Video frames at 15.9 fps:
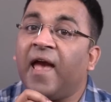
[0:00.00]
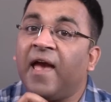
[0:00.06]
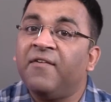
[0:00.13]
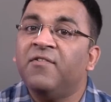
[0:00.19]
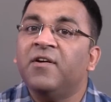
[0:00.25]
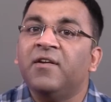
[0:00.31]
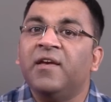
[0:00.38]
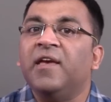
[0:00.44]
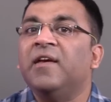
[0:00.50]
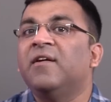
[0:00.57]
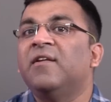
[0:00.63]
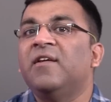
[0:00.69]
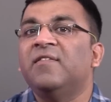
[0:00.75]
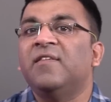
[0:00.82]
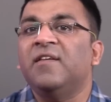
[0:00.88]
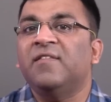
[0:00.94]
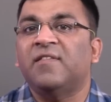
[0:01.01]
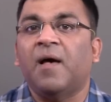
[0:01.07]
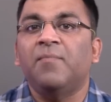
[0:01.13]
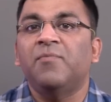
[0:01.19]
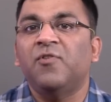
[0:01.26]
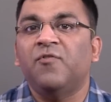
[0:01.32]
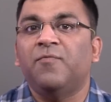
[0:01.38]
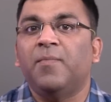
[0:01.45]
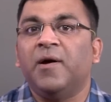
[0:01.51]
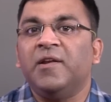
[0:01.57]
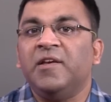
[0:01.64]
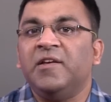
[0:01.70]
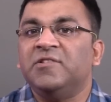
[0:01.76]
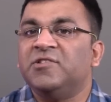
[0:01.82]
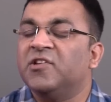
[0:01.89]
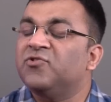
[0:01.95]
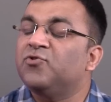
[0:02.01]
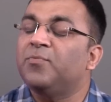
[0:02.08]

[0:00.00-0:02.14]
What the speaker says: ever increasing sums of money just